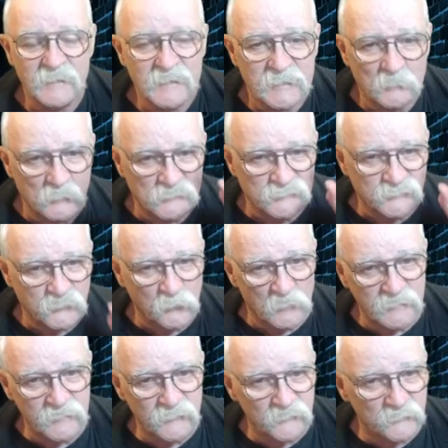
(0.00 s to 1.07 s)
It was
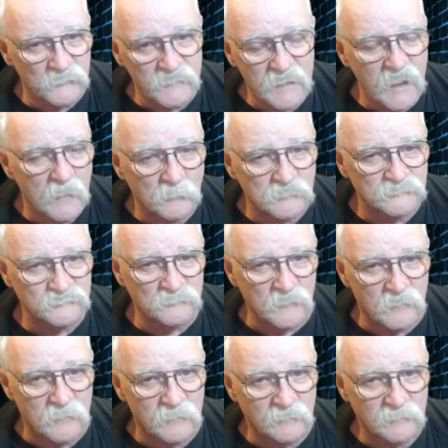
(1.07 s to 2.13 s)
23 hours
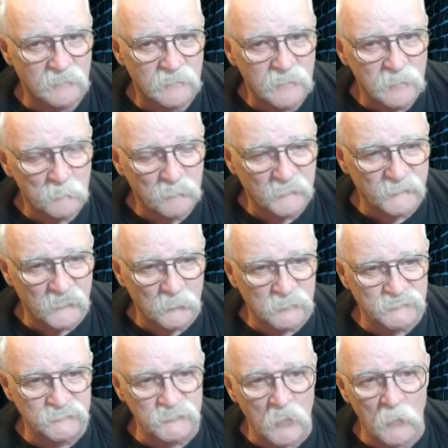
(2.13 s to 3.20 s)
long, but there
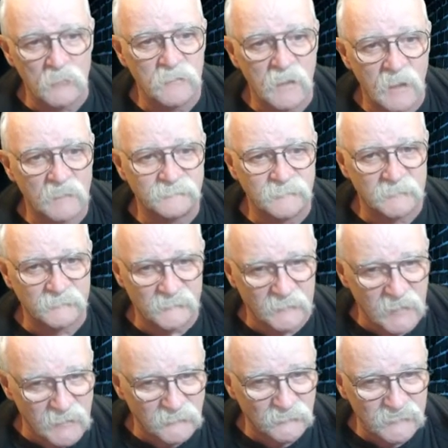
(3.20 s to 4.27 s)
was no content that
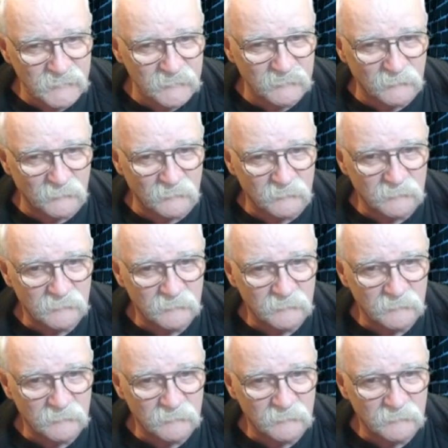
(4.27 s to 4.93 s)
I could hear.